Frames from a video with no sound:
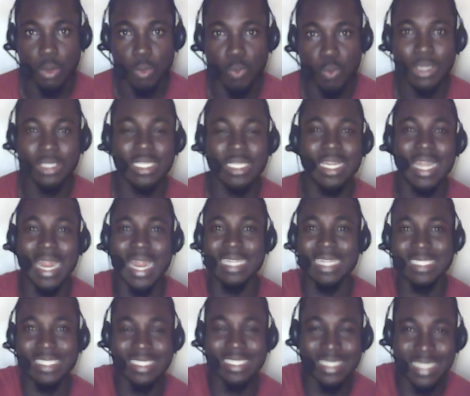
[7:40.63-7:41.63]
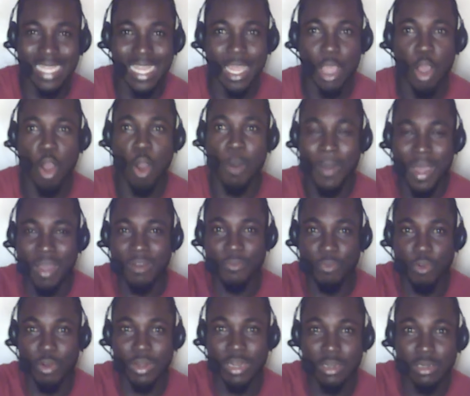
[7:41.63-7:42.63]
What is the guarantee there or man
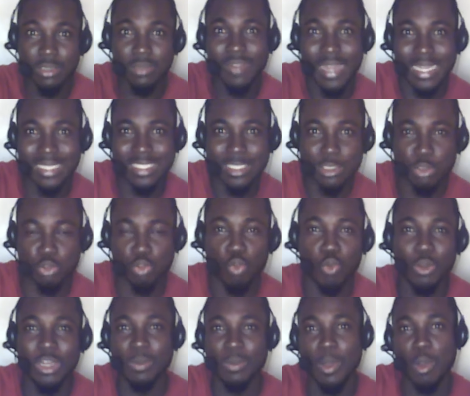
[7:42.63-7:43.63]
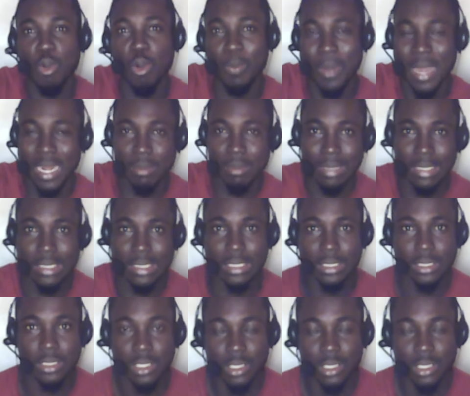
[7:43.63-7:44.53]
for the grievances no what the back of parliament?